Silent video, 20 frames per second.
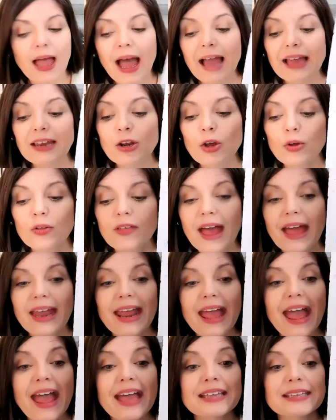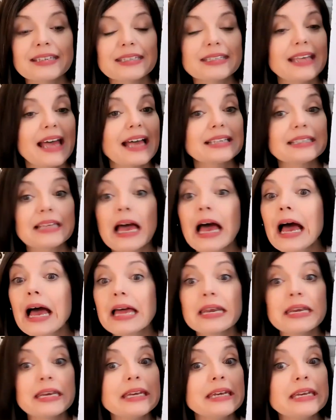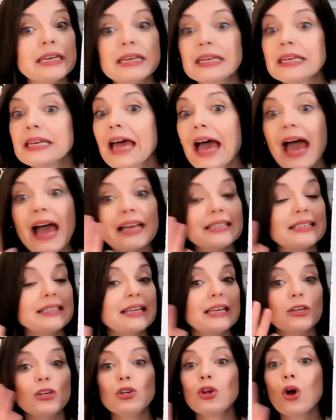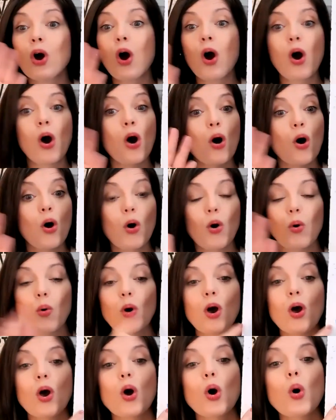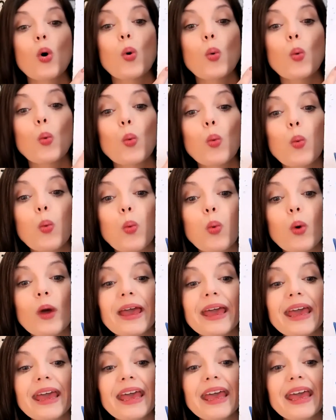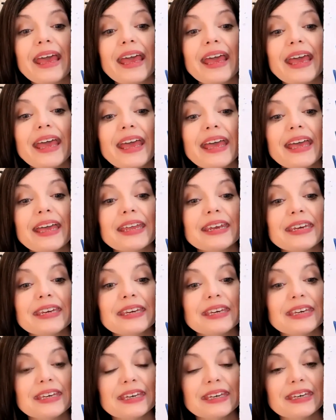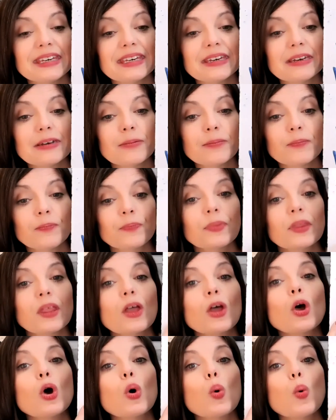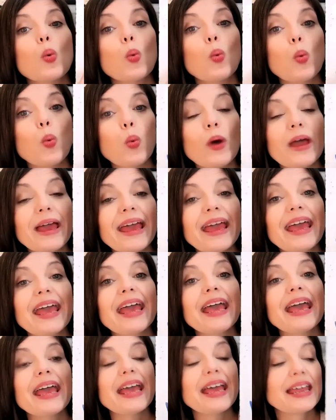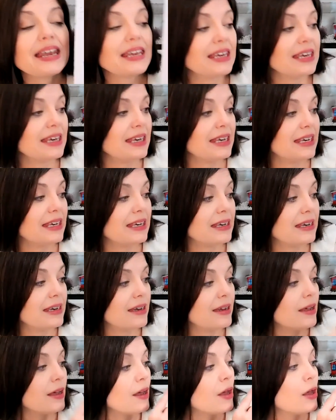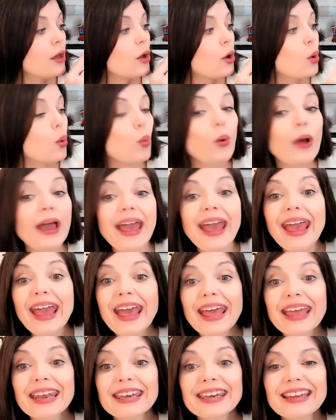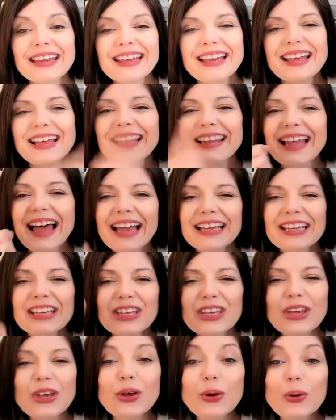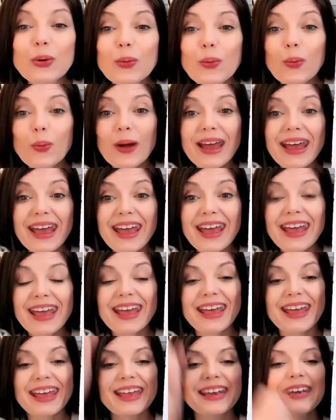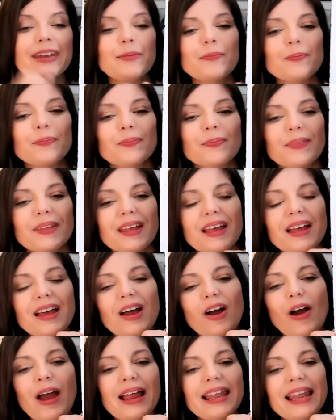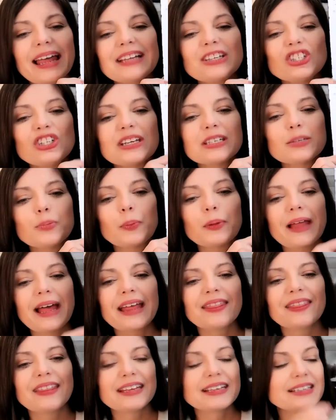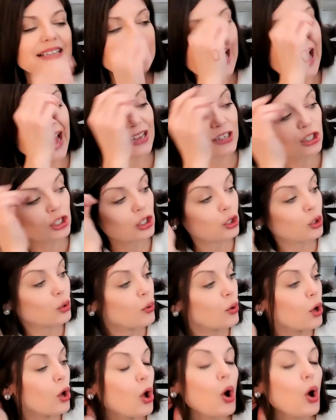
I know that N says mm, as in no. Win, win, win, like you win. All right, let's just blend these last two.